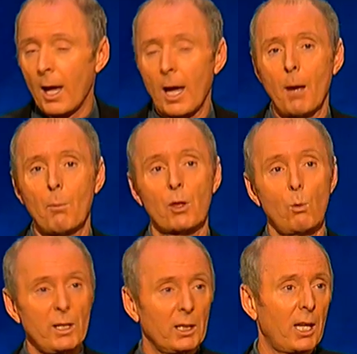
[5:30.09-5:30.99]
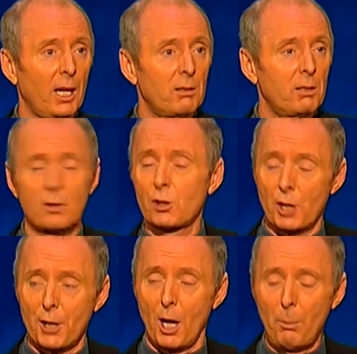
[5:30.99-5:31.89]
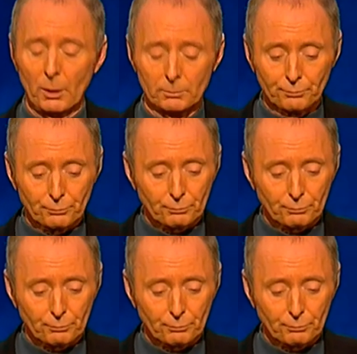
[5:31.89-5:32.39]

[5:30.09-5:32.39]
uh, but the winning kid didn't turn up.